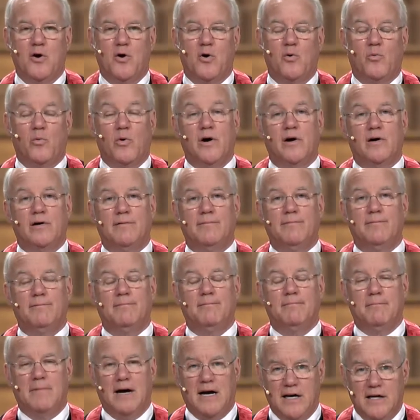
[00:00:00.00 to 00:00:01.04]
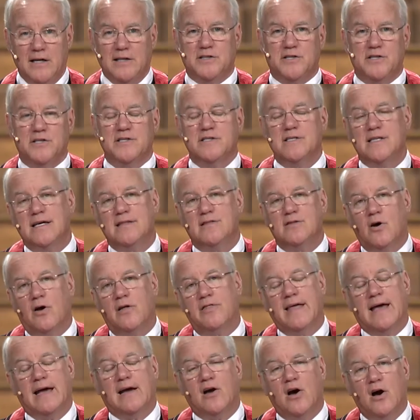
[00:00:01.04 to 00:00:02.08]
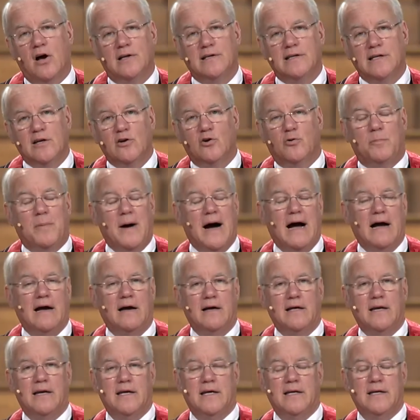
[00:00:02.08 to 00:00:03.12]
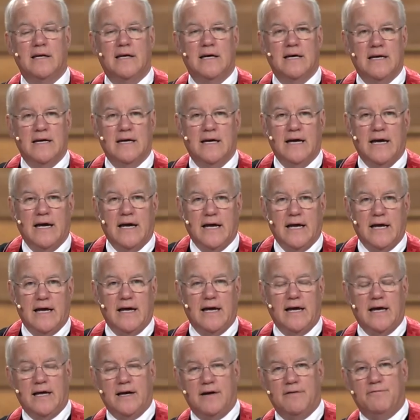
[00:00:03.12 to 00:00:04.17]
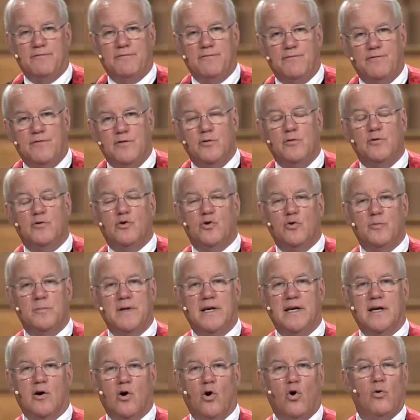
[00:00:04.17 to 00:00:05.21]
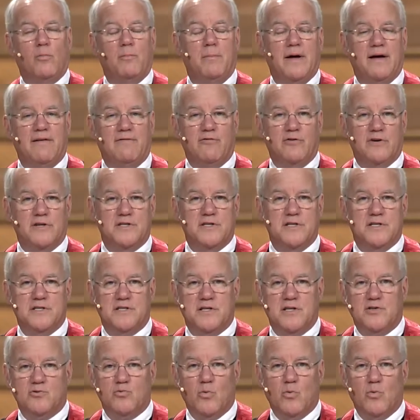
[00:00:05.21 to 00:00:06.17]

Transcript: Well, my hunch is they thought that Continental pilot had had a few too many cold beverages as